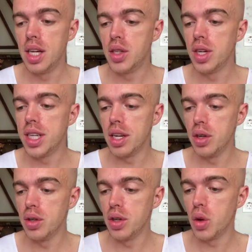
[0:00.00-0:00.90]
Turns out
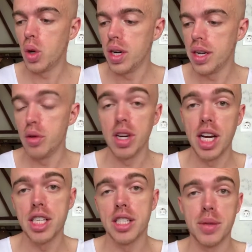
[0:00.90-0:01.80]
your quality
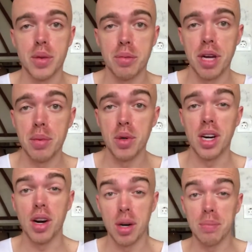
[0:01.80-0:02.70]
relationships with people
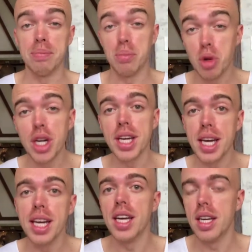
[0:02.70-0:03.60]
are a pretty
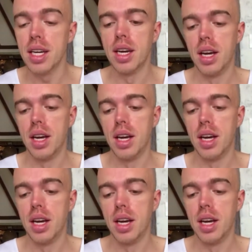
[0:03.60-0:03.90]
key